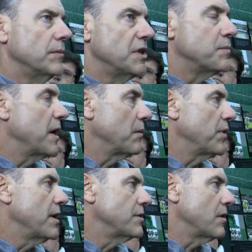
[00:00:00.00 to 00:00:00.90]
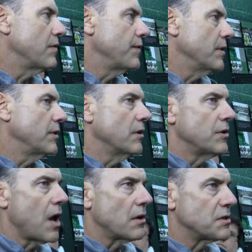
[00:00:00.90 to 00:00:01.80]
He's making plays on the field. You know,
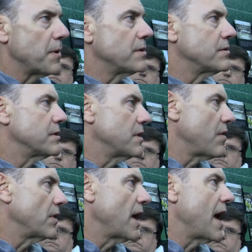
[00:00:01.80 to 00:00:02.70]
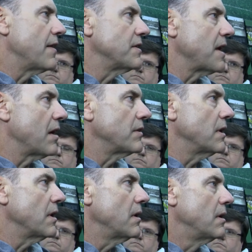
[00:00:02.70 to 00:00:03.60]
Donald Spencer's another guy that's out there.